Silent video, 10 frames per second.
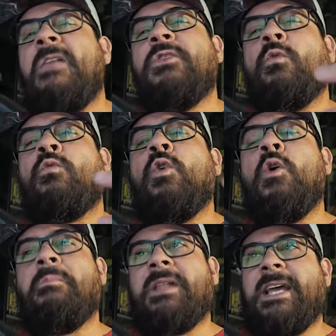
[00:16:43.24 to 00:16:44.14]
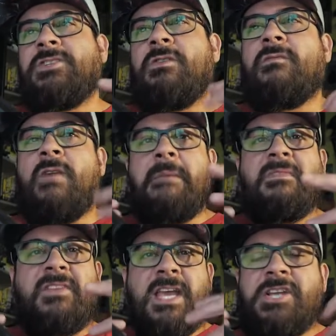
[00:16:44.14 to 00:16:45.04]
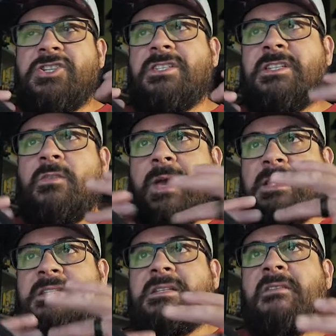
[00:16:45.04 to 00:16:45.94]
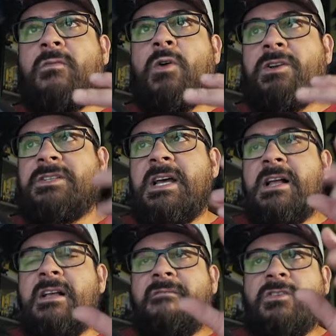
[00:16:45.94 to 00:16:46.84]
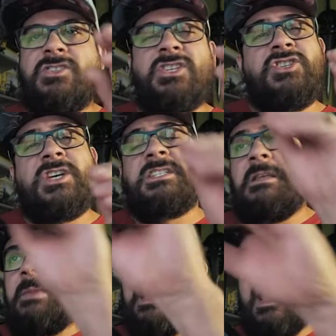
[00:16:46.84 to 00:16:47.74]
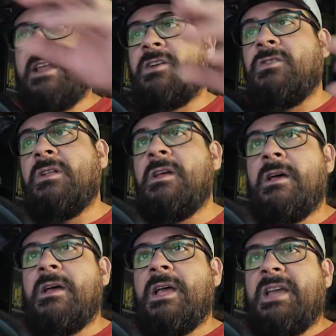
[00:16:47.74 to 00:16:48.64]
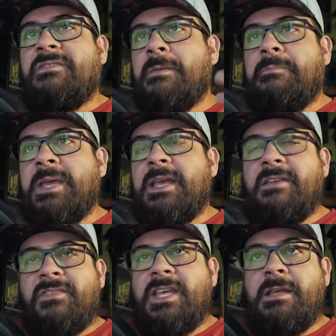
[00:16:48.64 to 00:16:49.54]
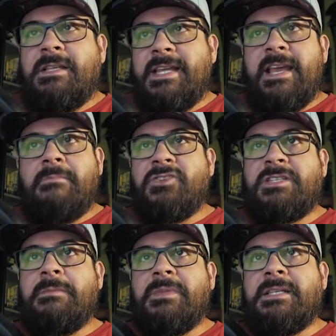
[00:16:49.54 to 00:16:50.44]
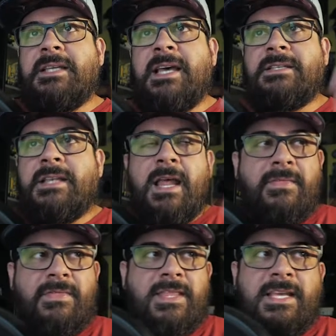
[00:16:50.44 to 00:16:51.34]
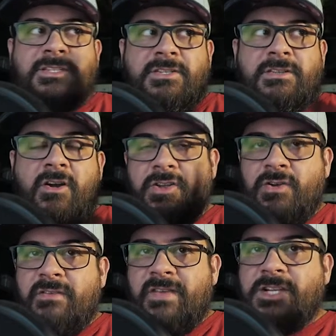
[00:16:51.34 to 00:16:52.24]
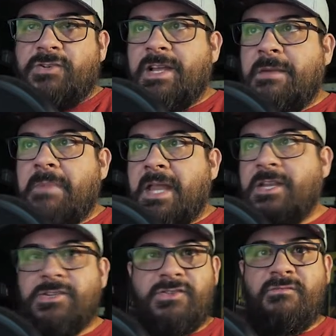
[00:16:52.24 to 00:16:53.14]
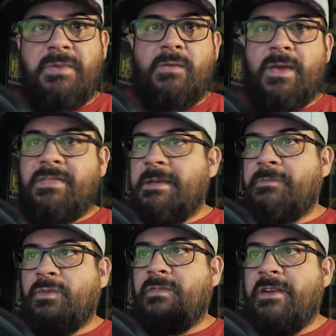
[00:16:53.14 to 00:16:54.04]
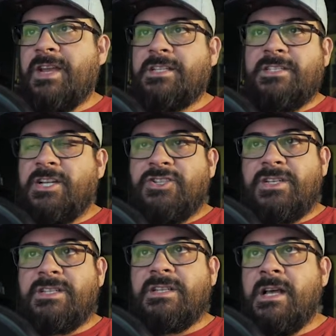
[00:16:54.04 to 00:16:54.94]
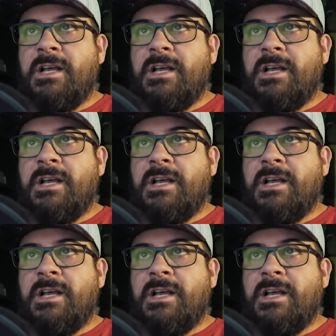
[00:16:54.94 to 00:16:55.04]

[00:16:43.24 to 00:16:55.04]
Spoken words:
role-play sort of ramifications and the way this stuff works versus just the mechanical. If the DM just simply says, these are your adventuring companions, you've been with them through various dungeons